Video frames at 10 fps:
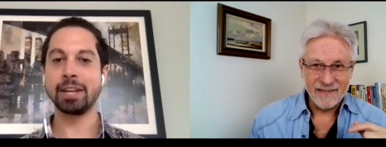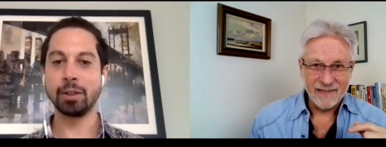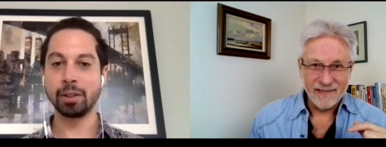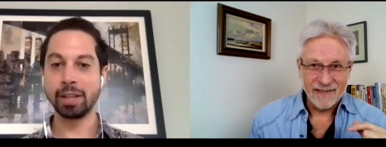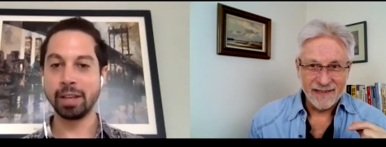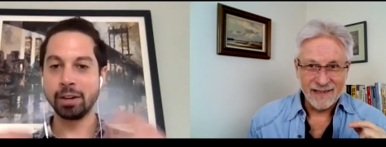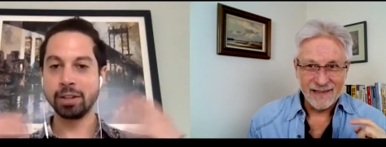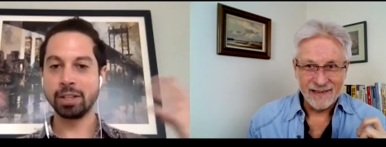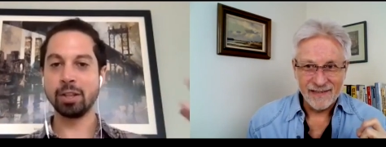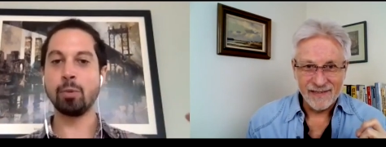Speaker 1: you know the leaders
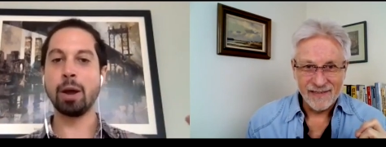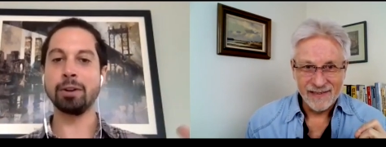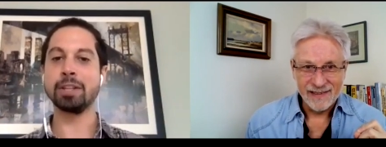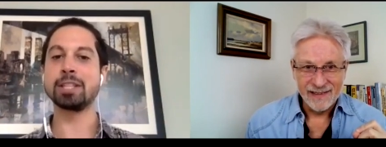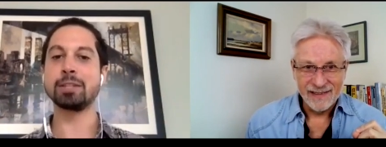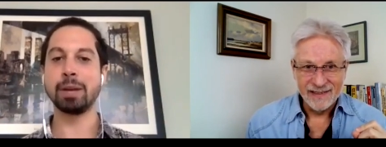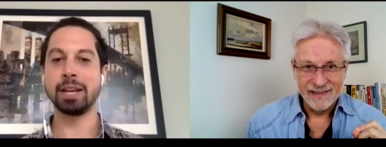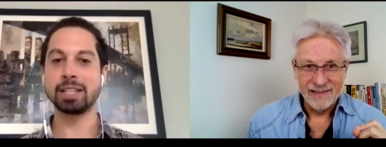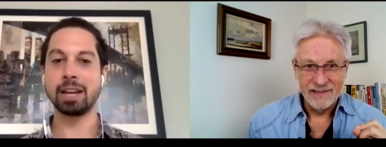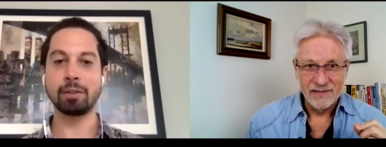in the wellness space
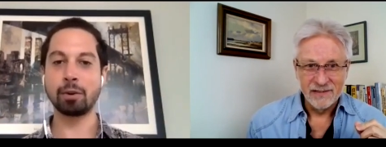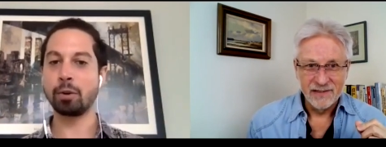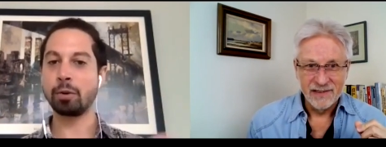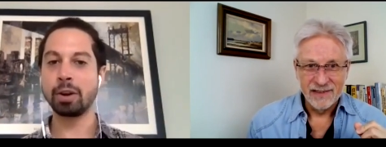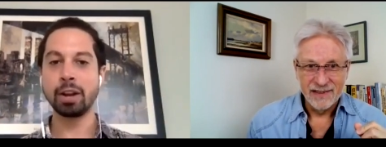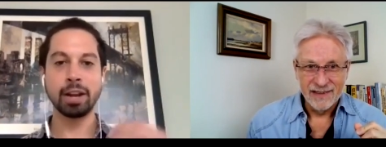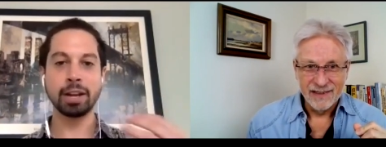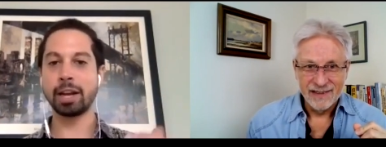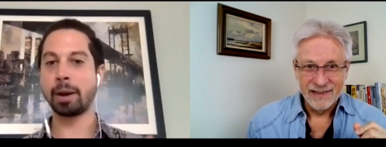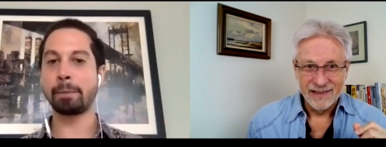have their own
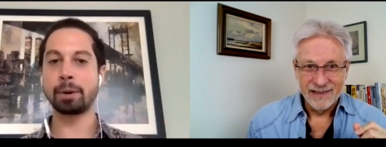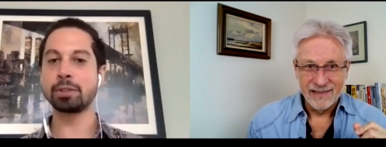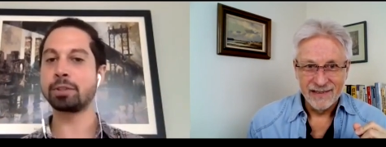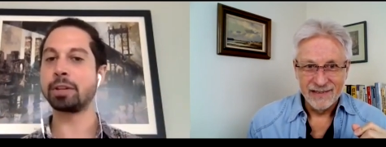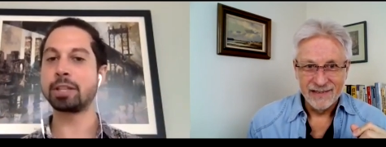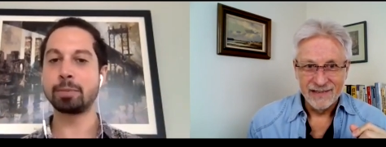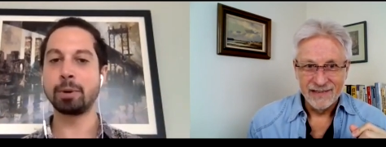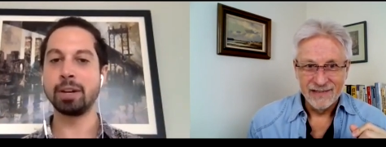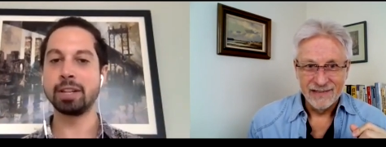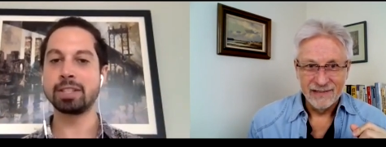kind of personal
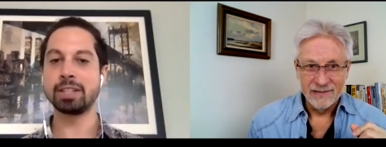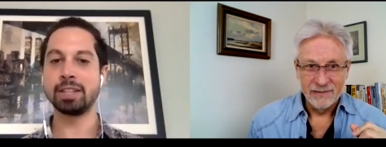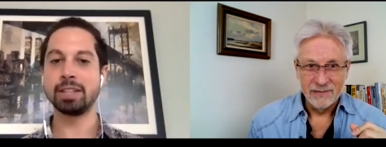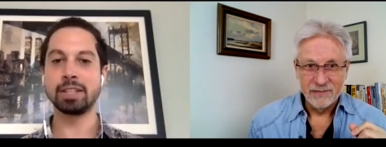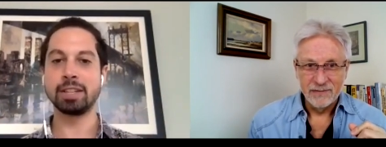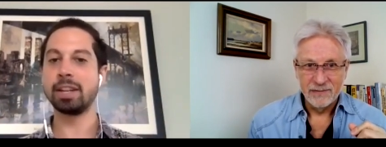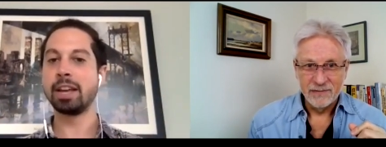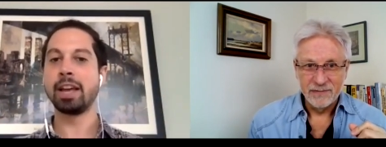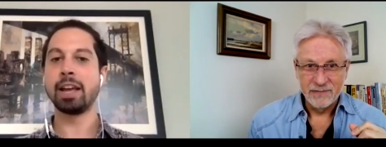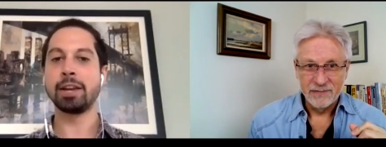experiences and
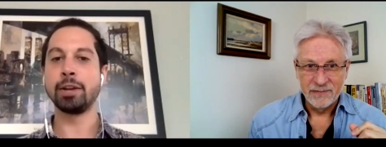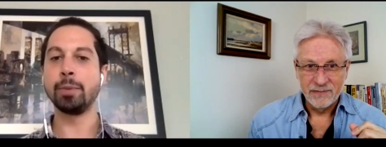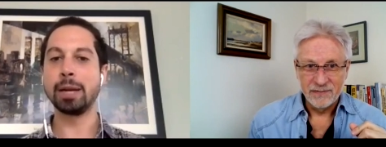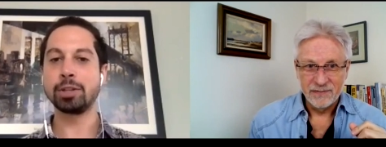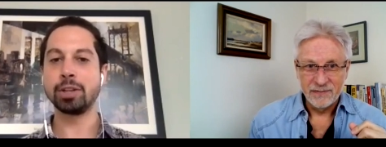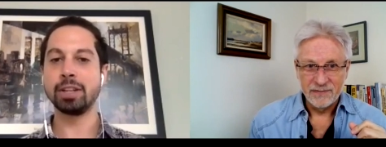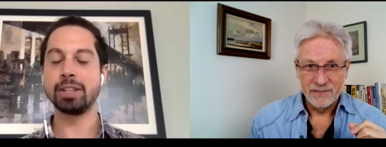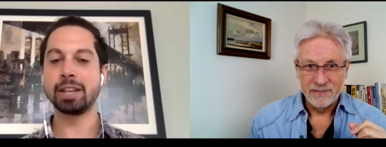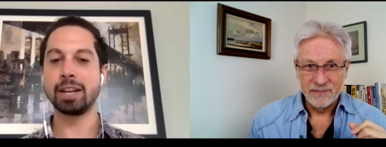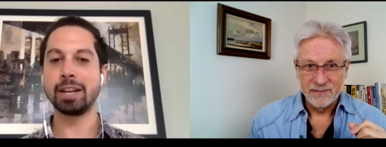you mentioned
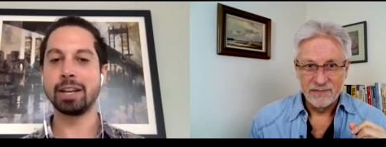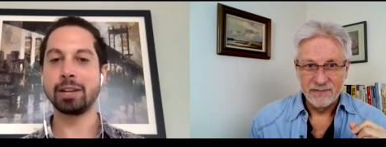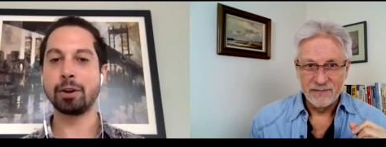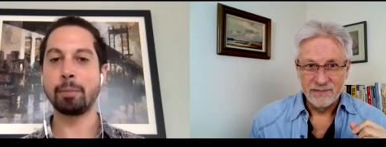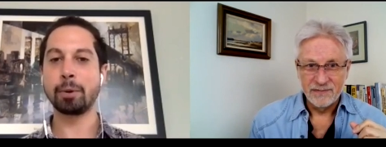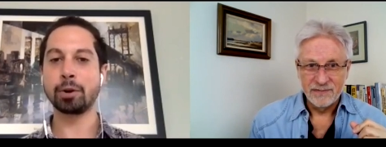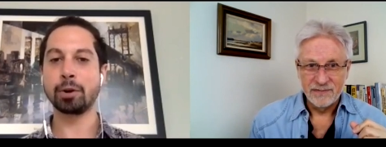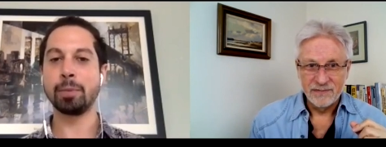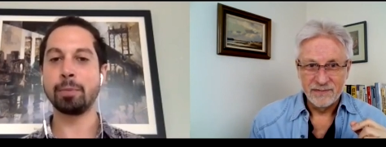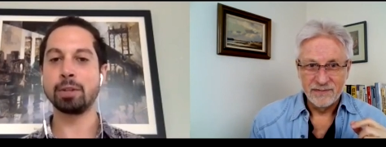uh, you know mercury
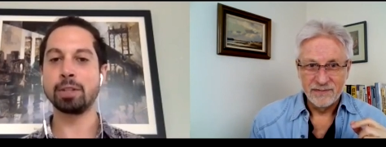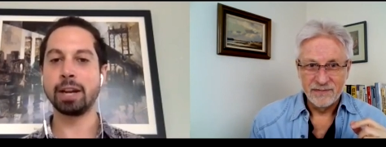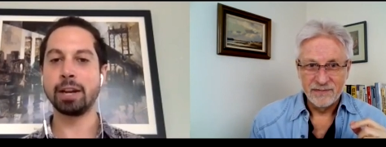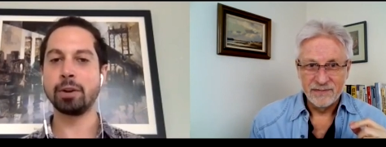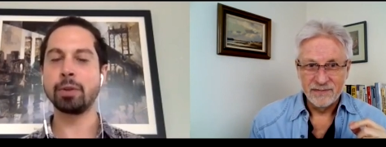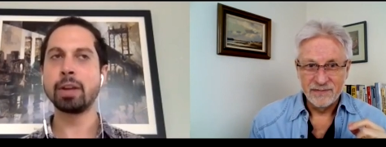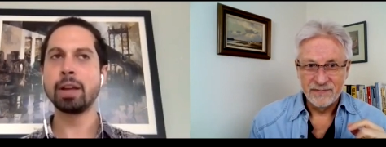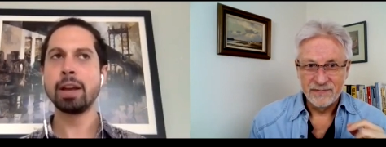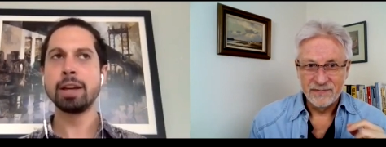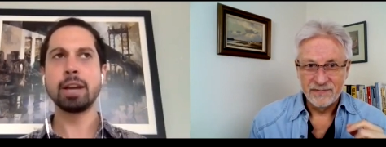poisoning. I know
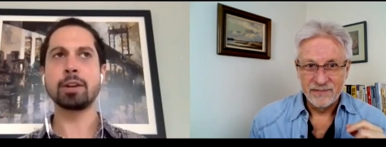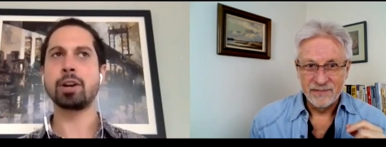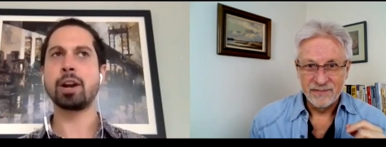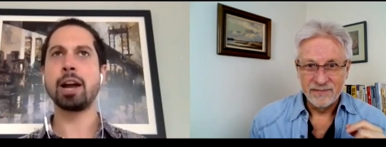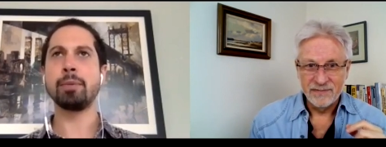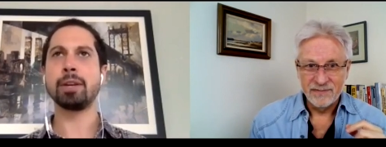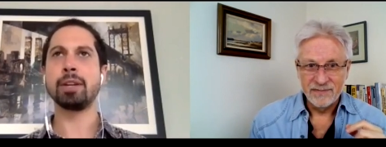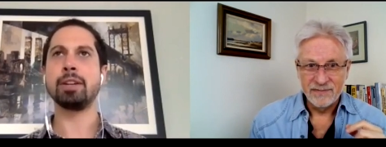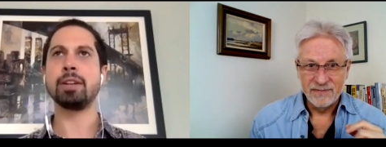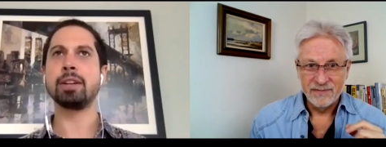Dr.
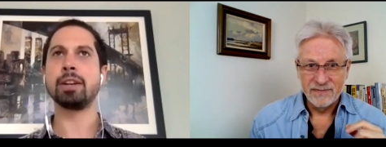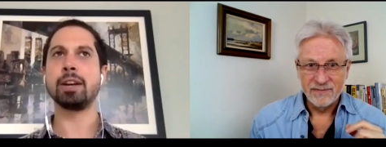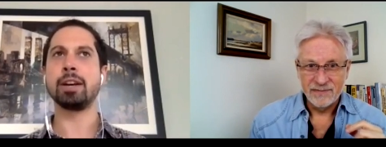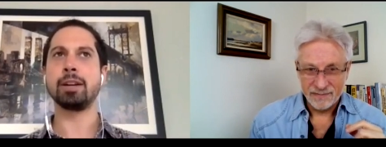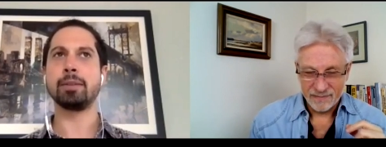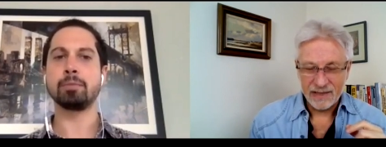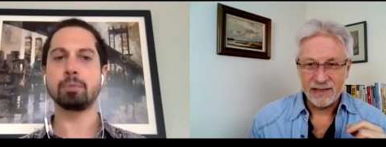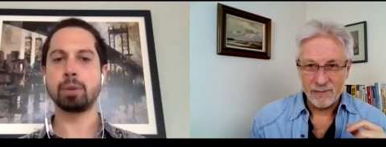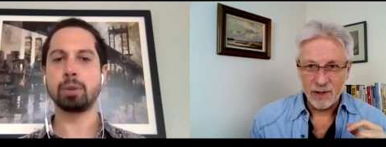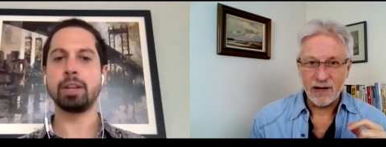Hyman. Um,
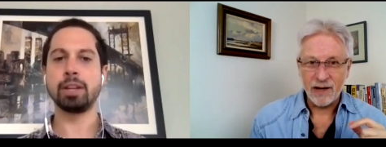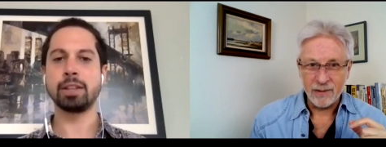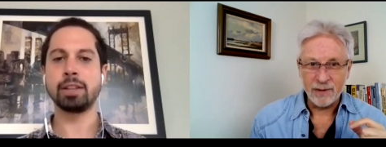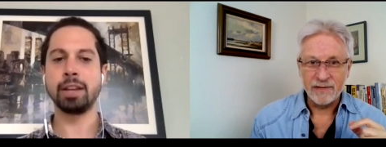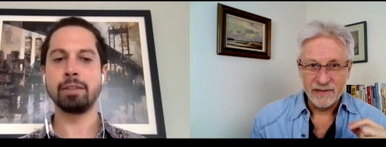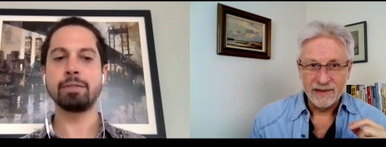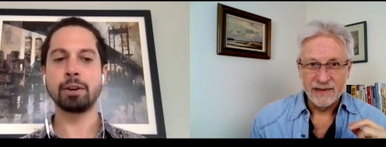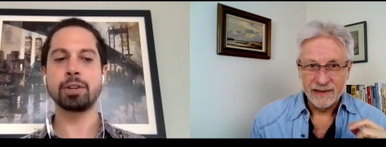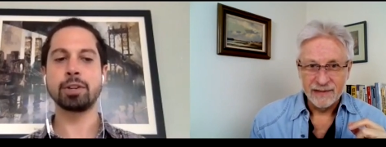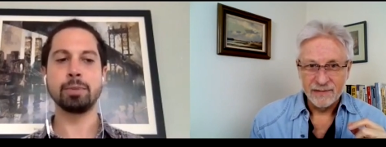yes, Mark Hyman.
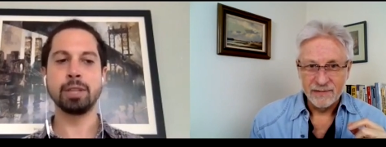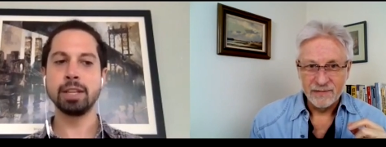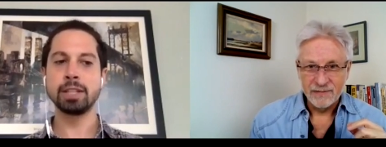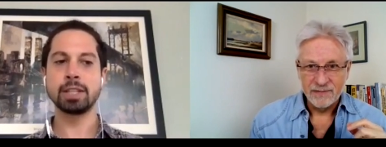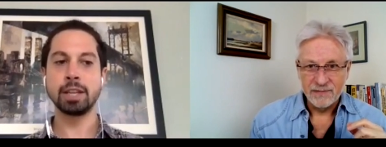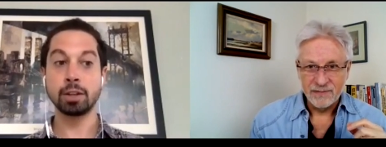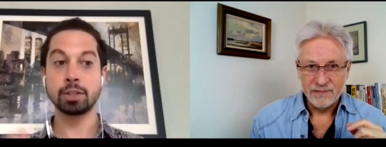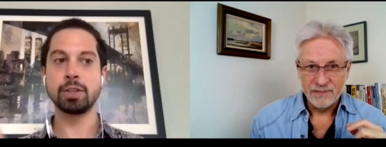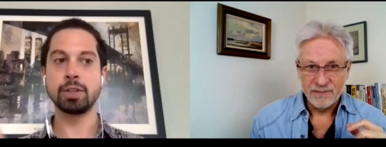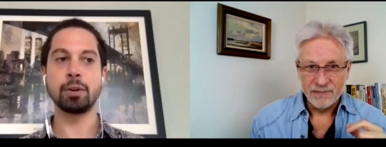Functional D's. He also
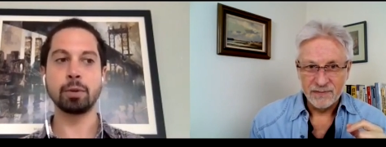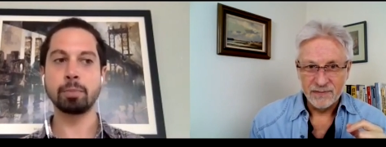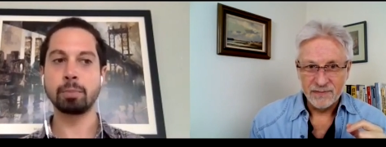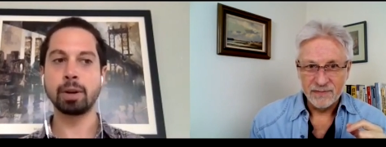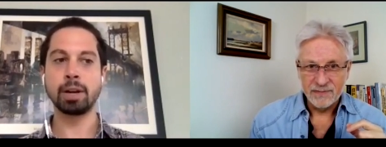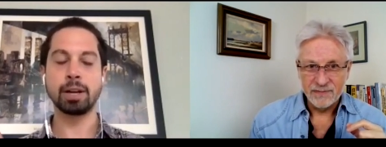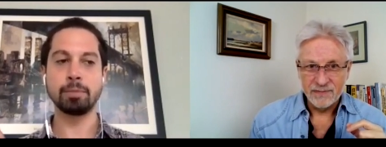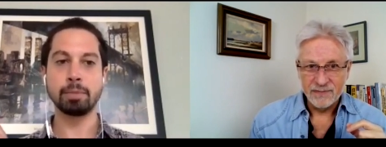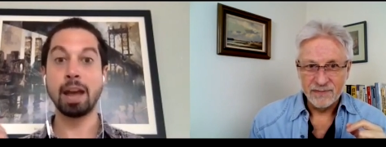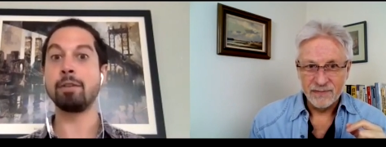dealt with um,
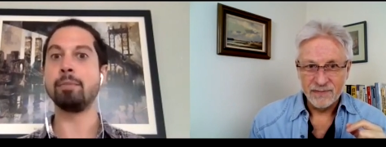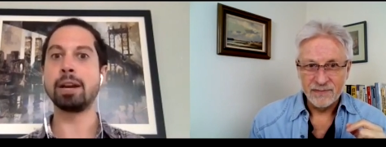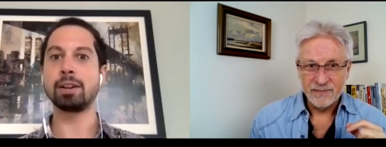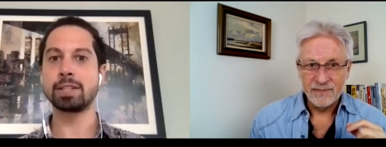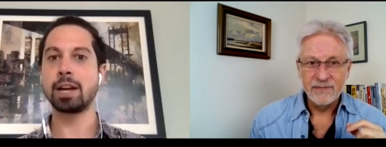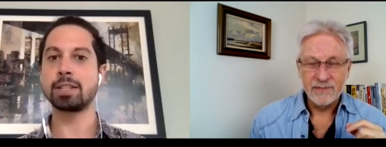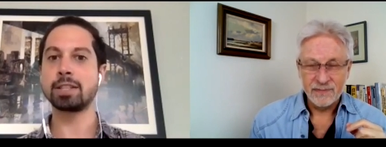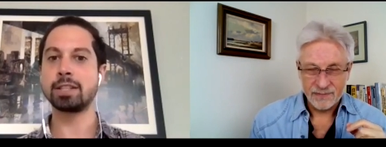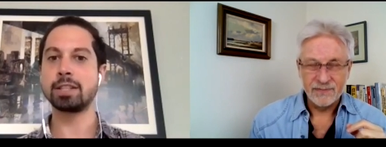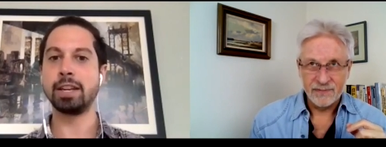heavy metal
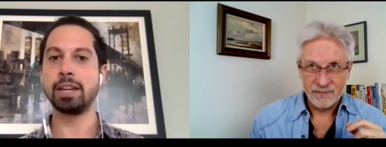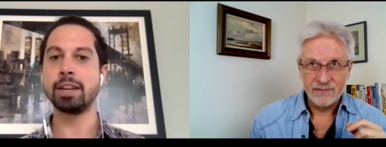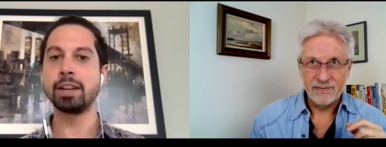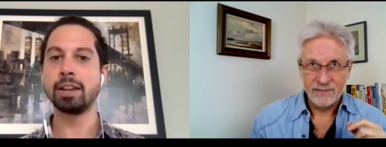toxicity